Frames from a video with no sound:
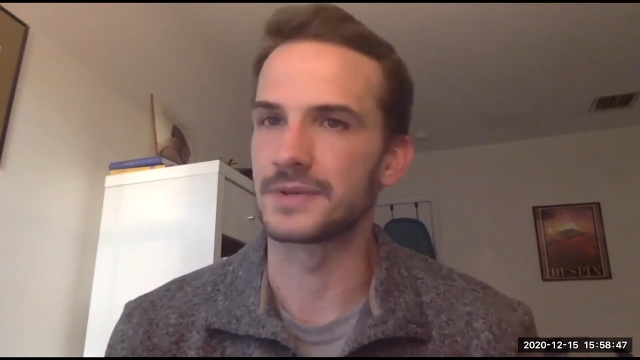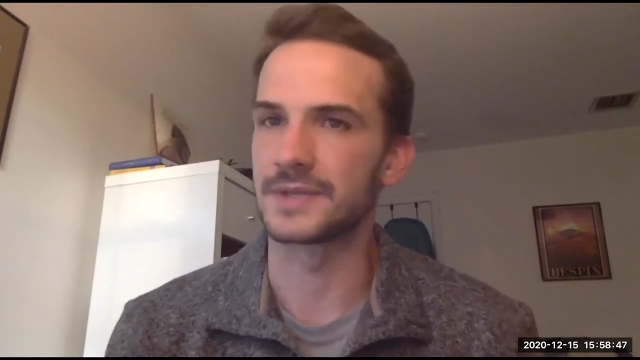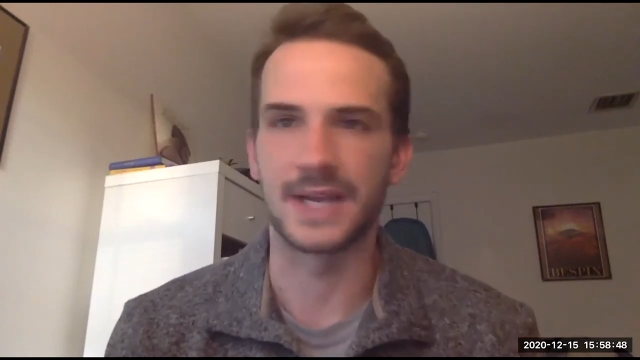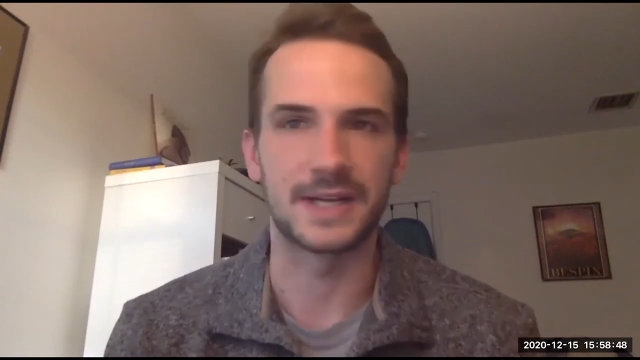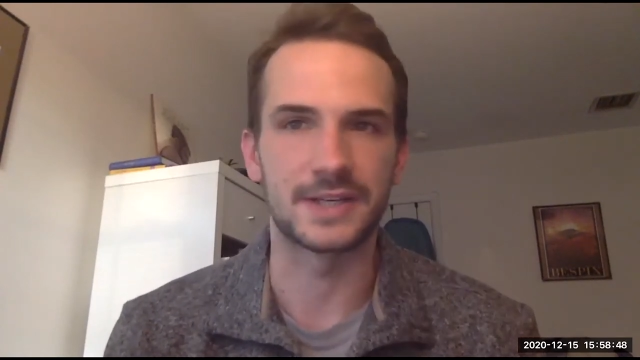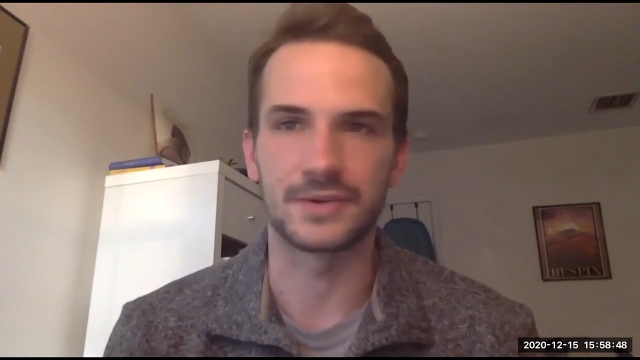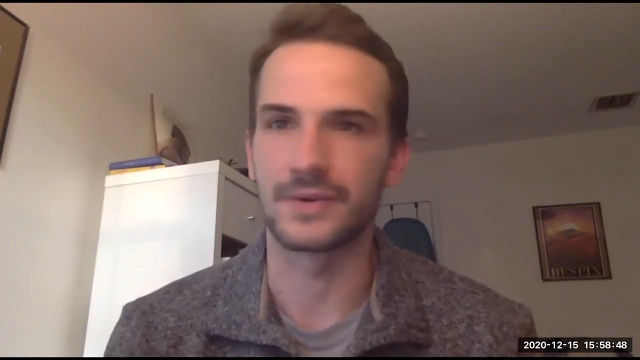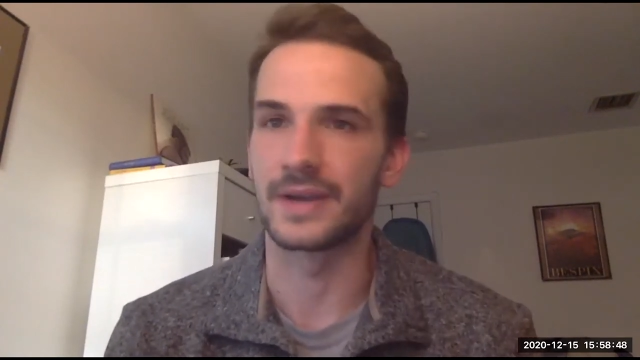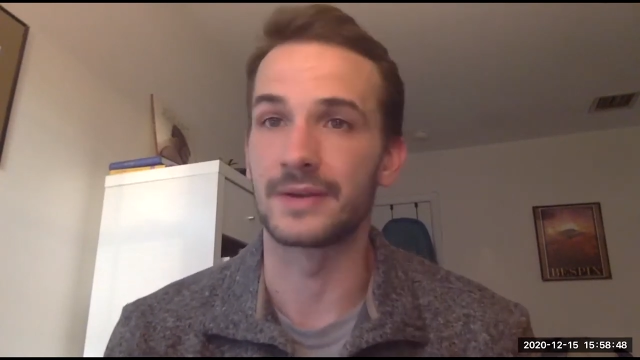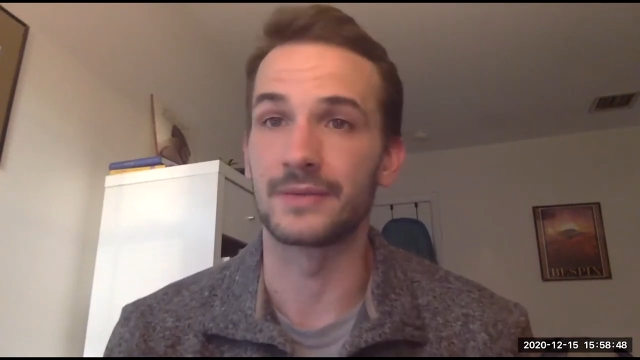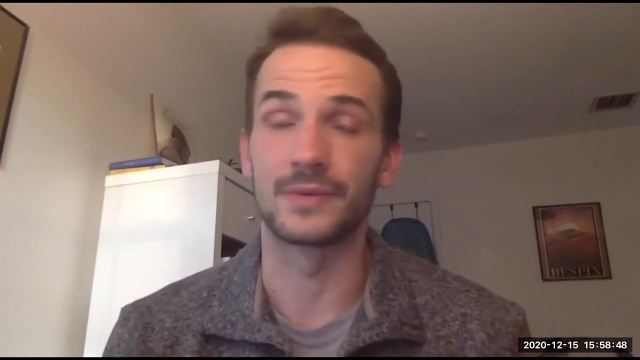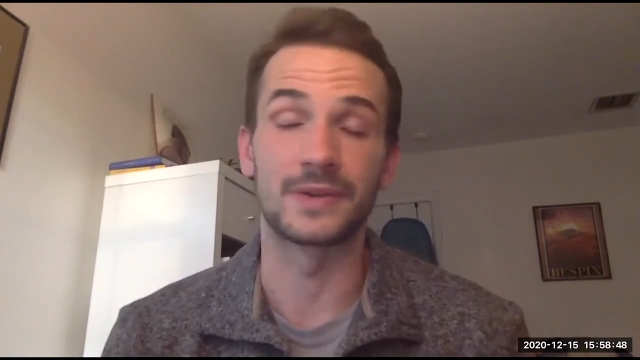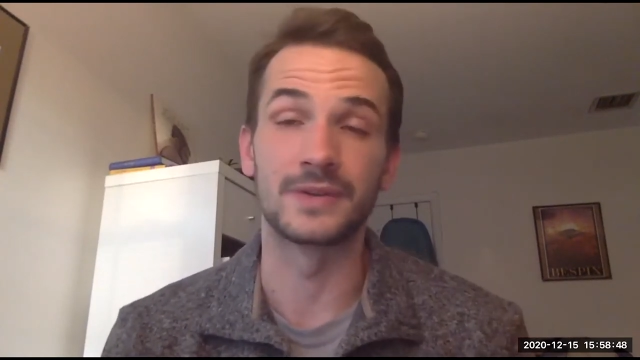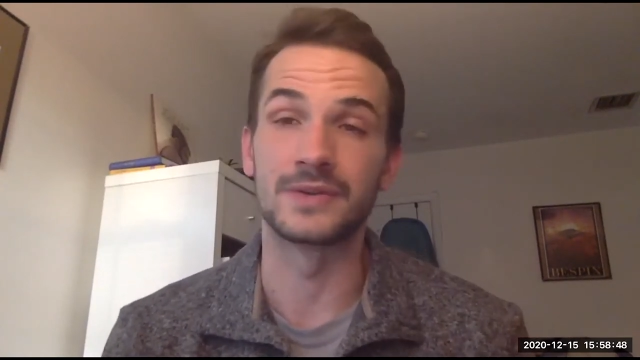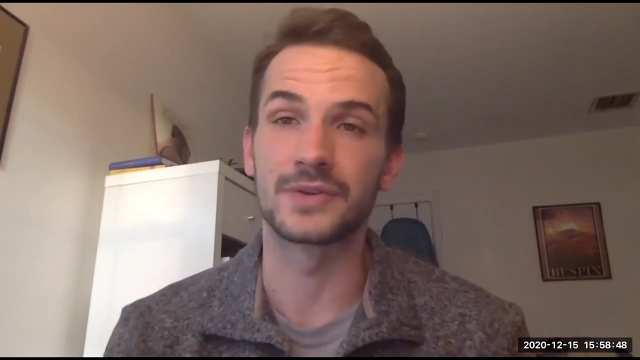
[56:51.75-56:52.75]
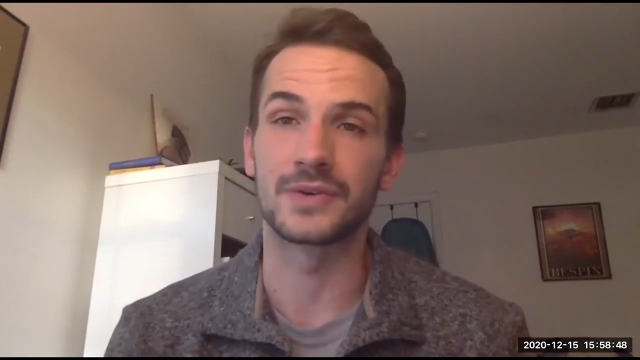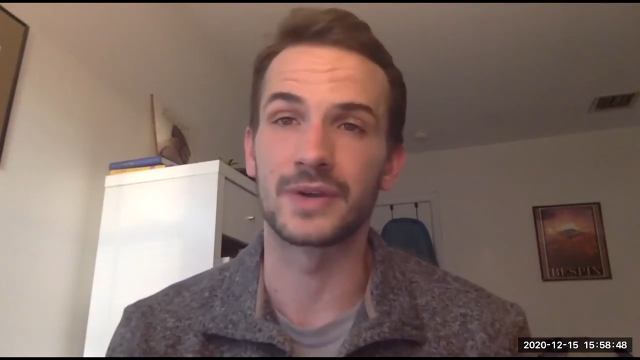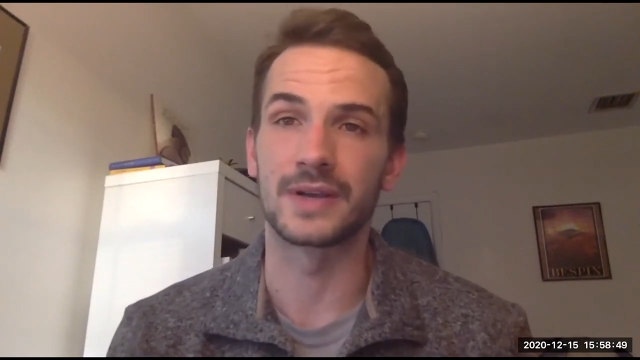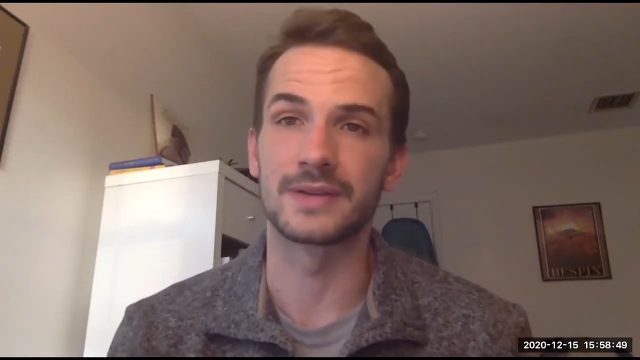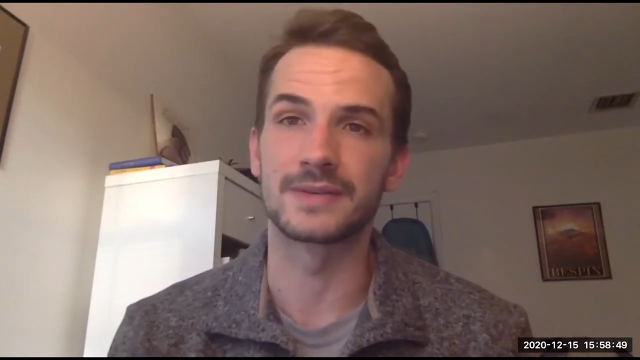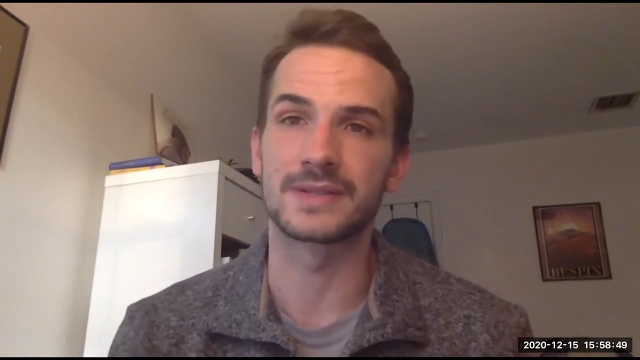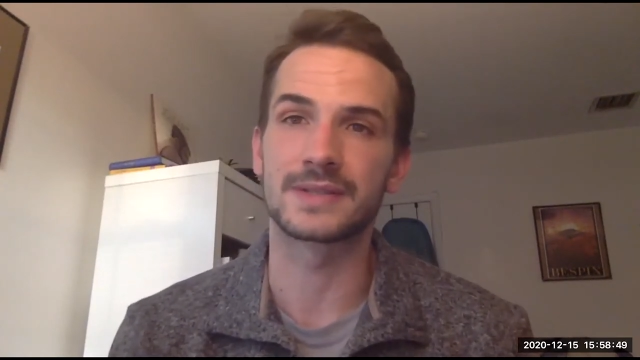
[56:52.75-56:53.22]
saturated with
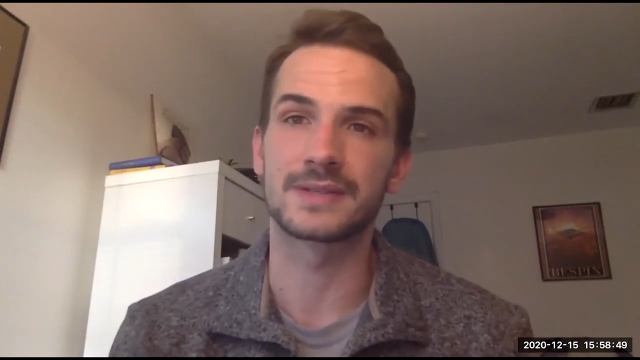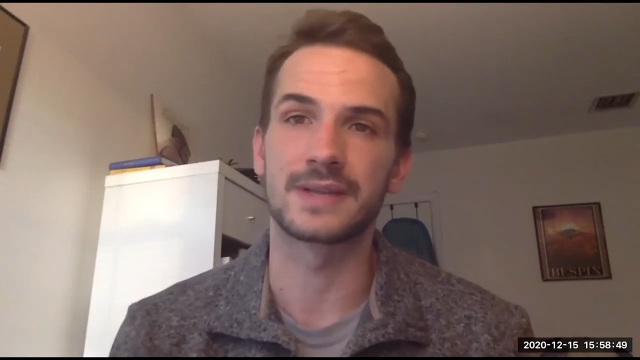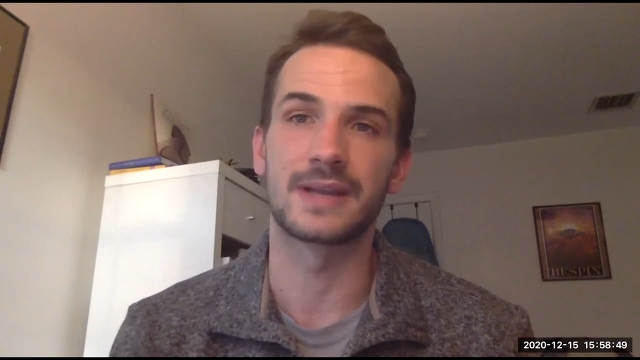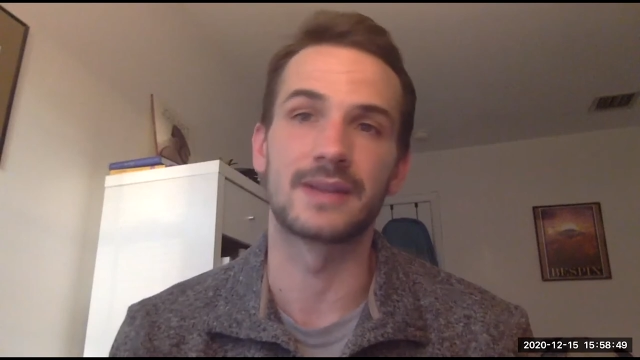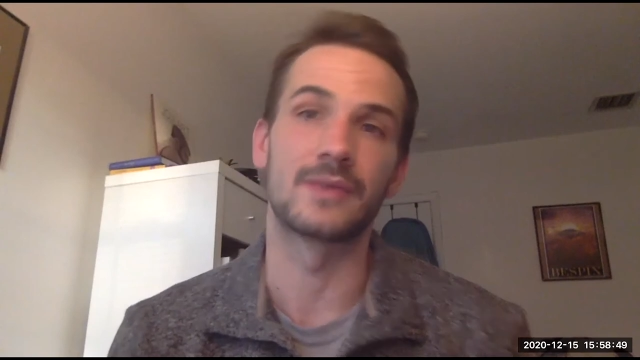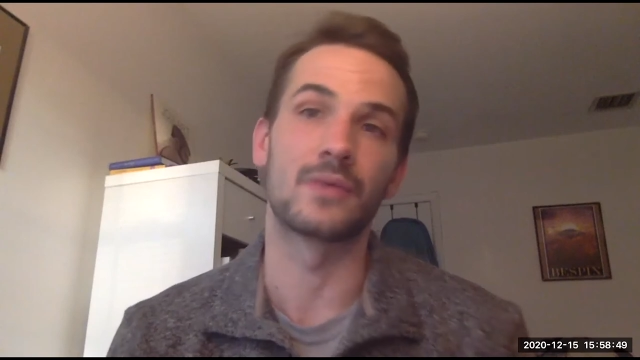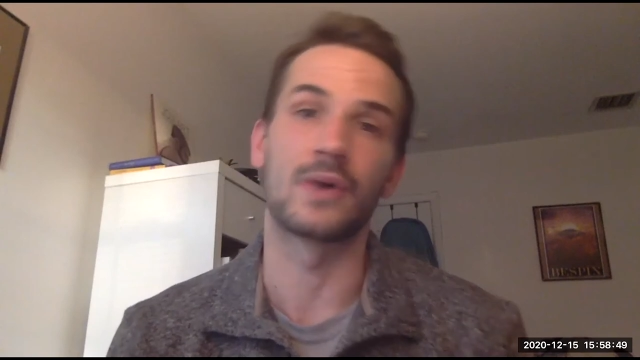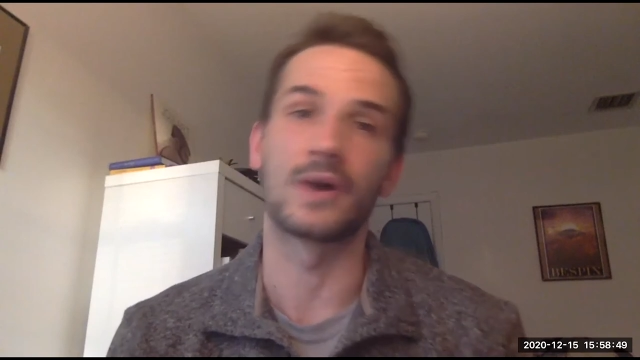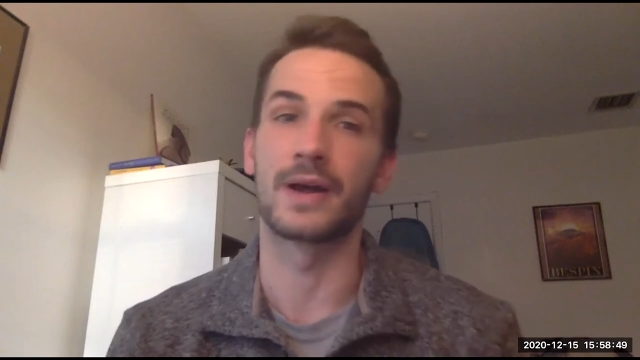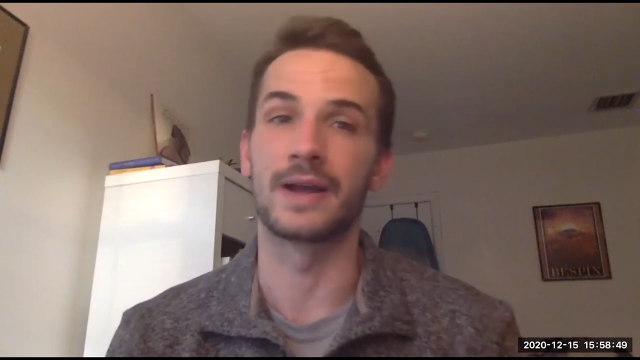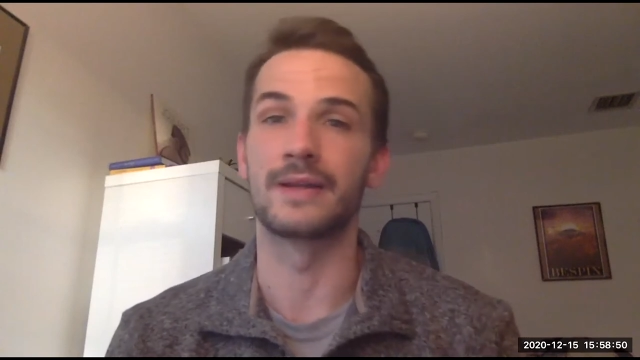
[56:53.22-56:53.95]
nutrients and the wa-